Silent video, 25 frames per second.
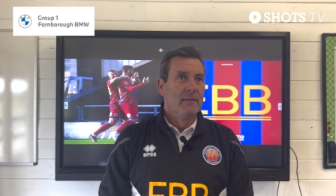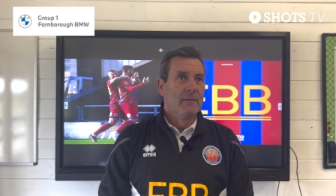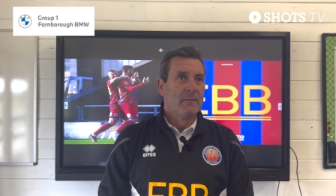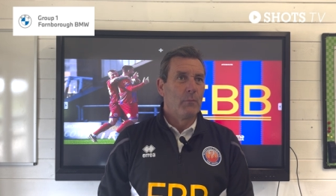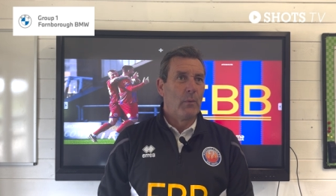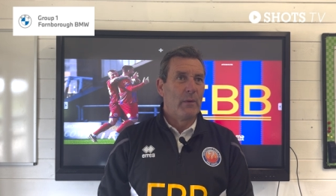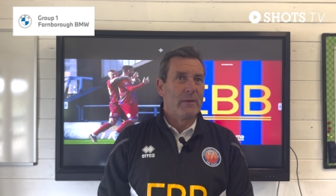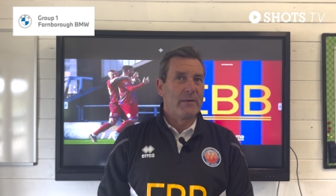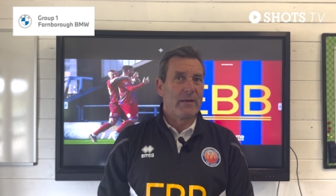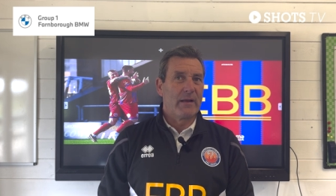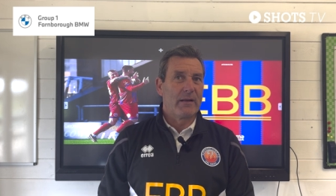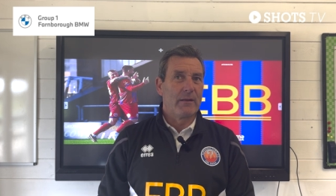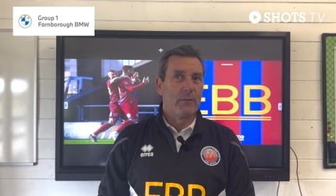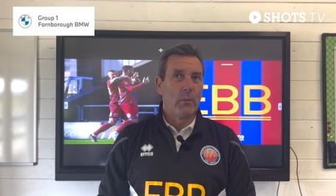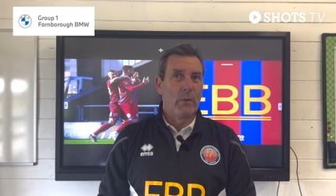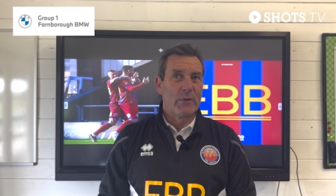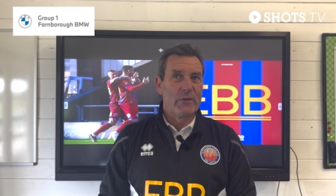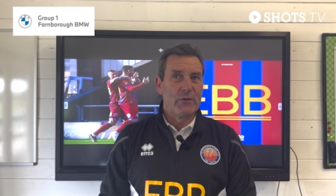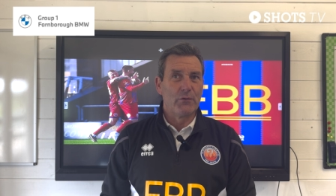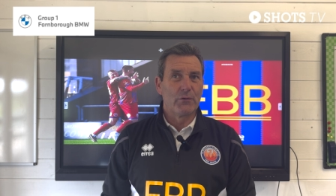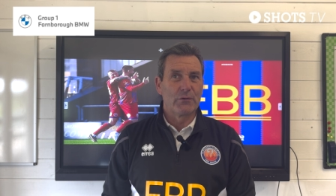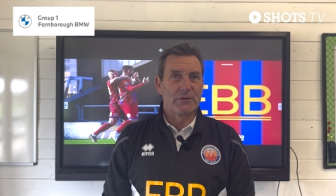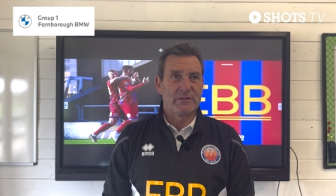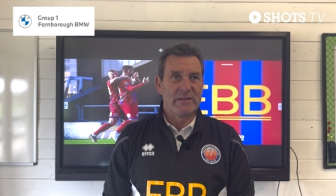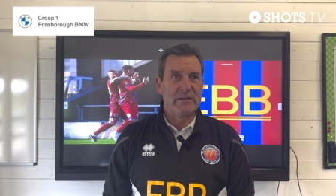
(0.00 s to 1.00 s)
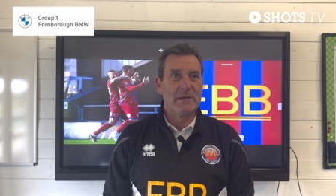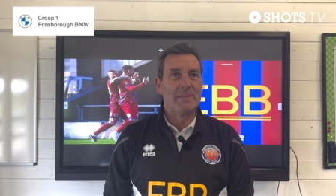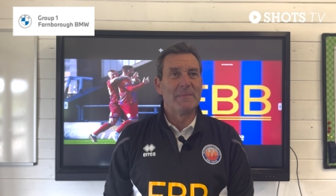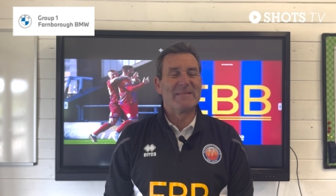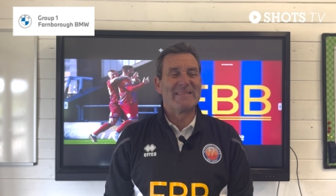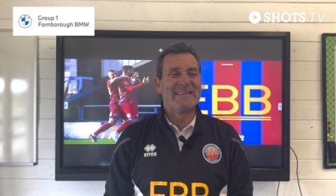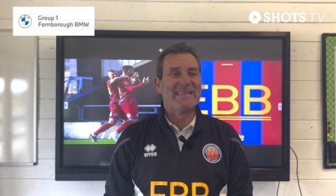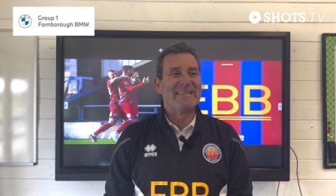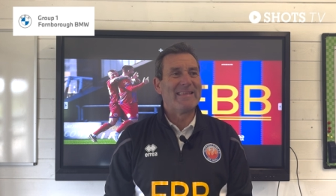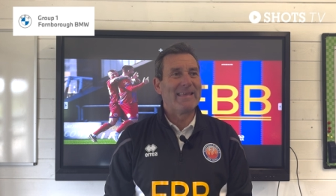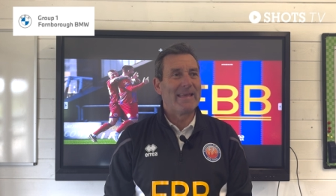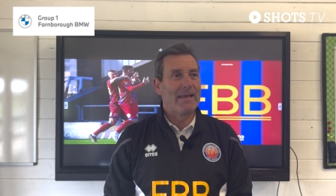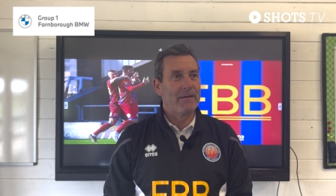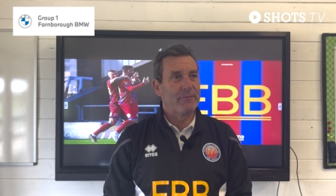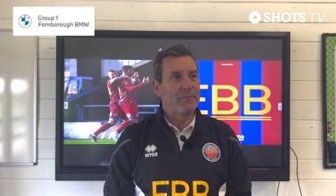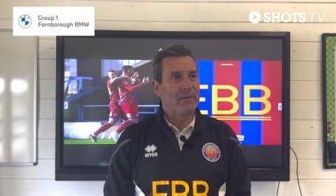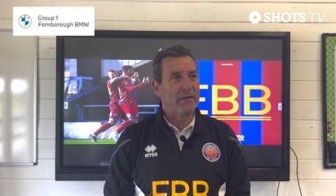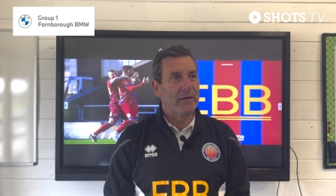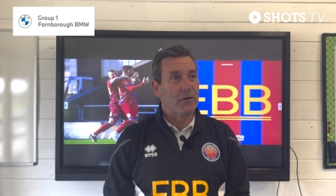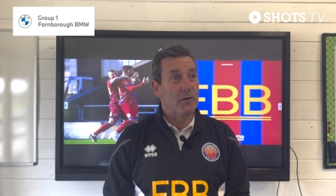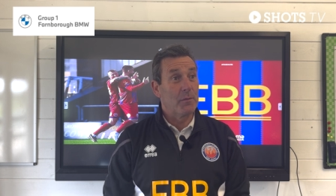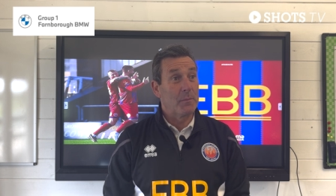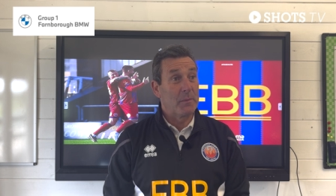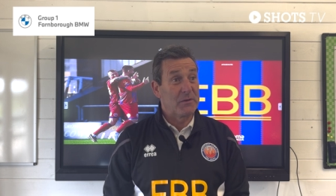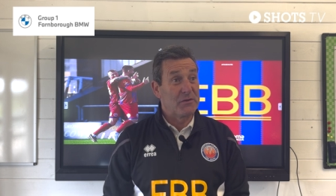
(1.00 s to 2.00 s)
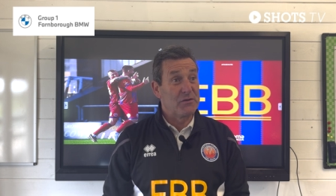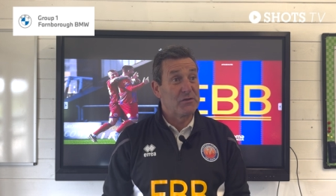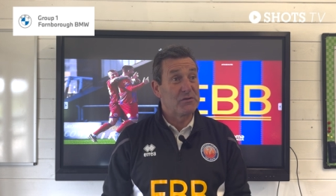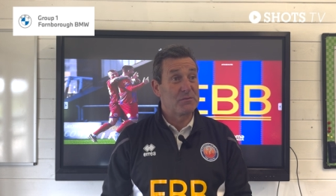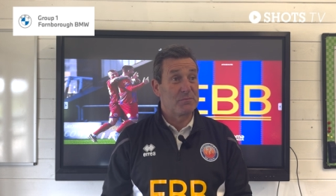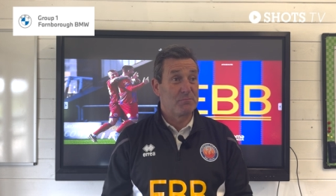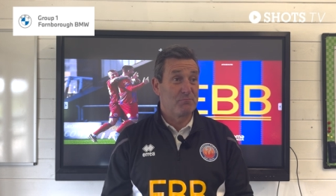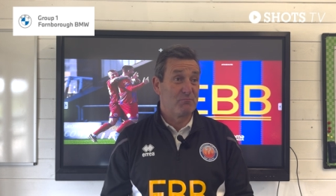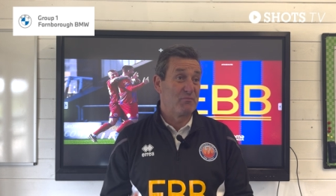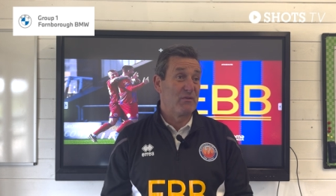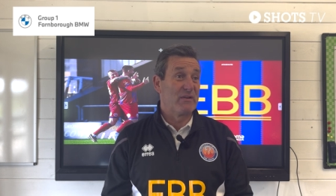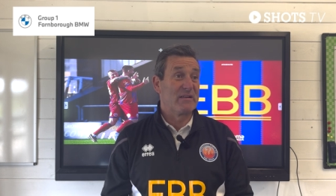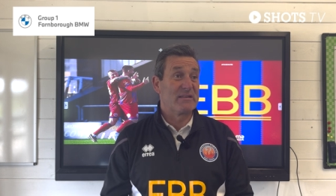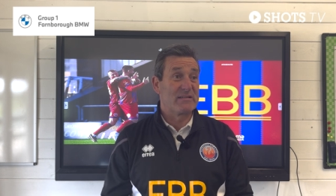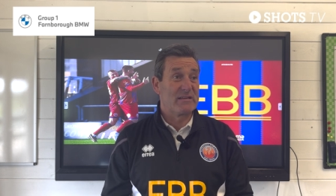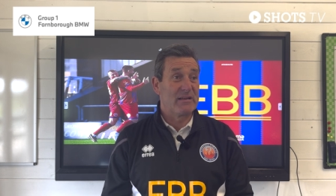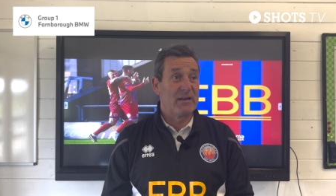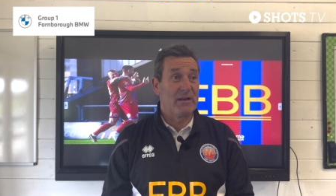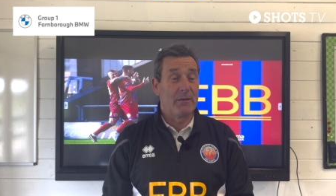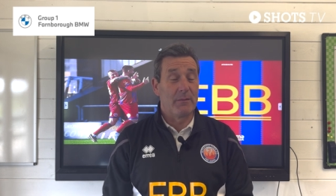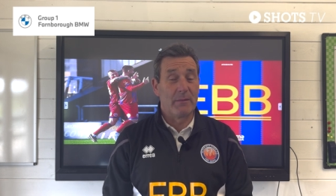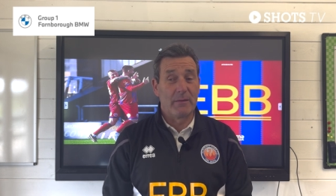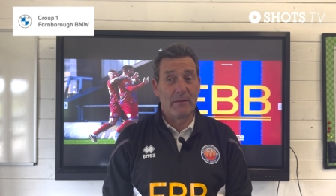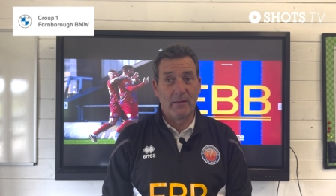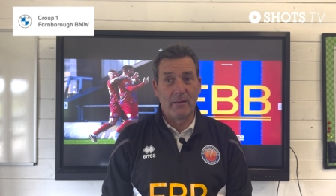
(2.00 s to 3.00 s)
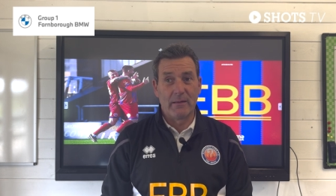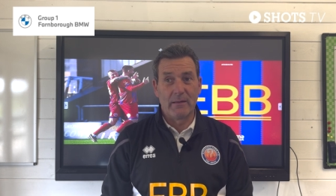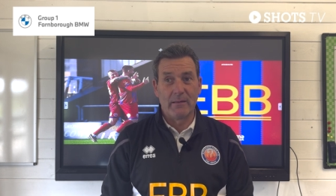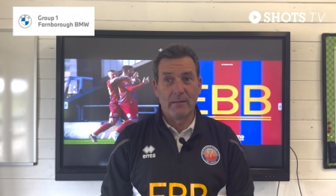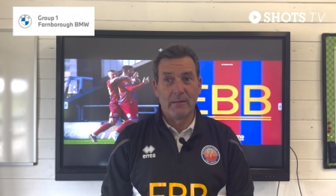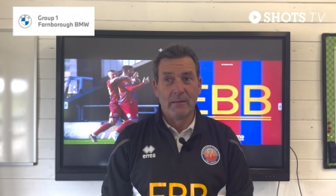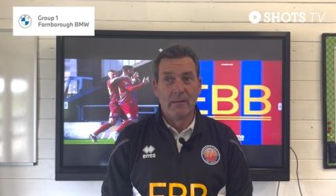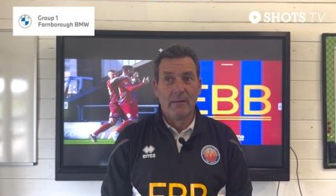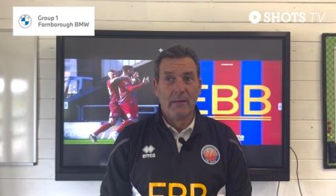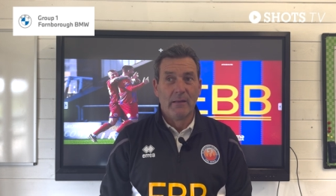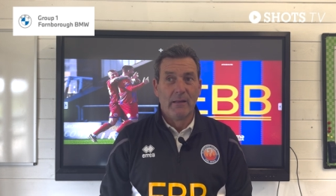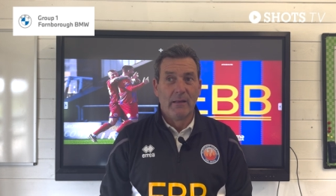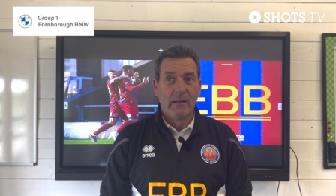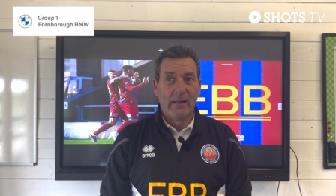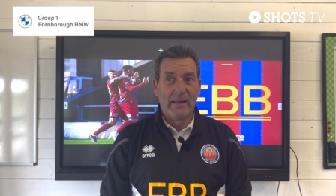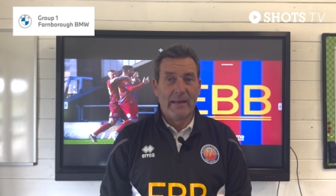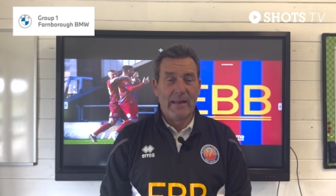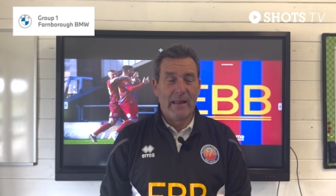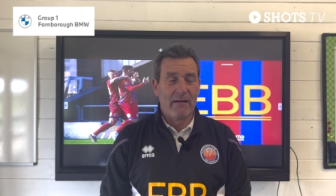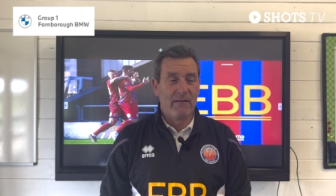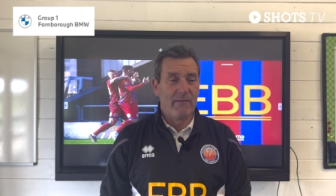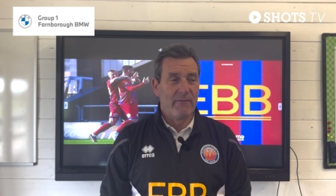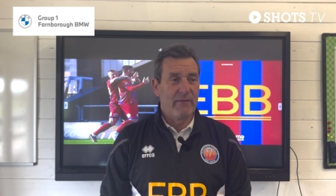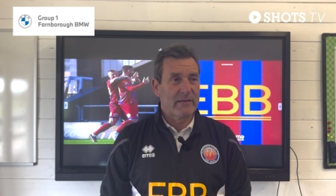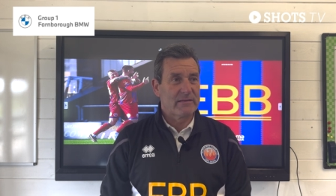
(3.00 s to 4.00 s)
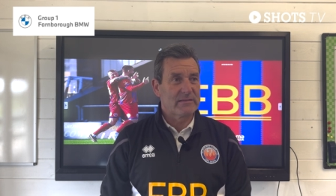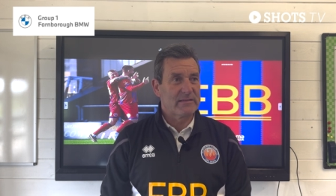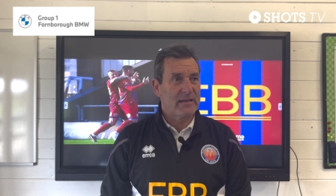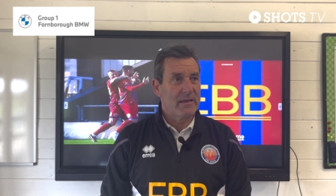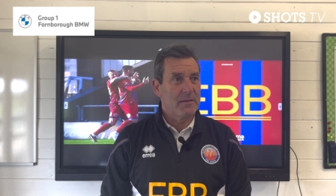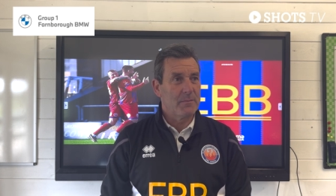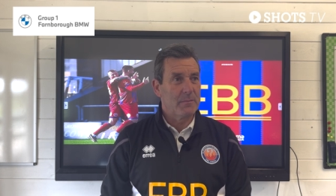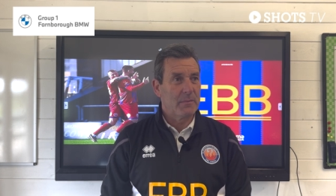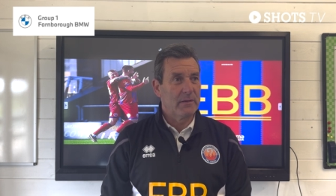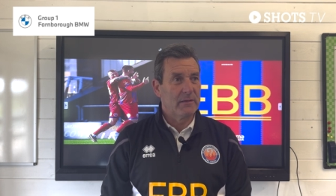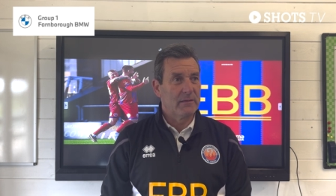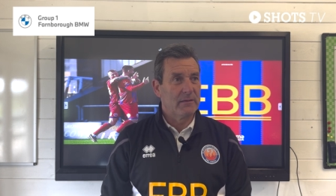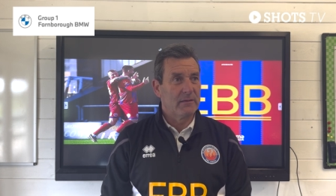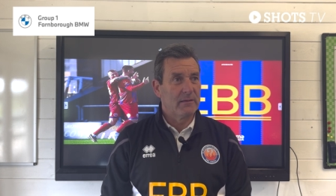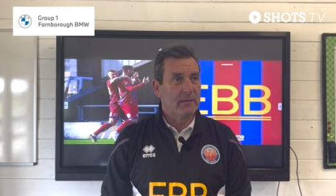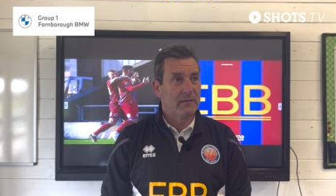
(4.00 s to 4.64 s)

when your team is in the FA Cup, it just brings, you know, an air of excitement.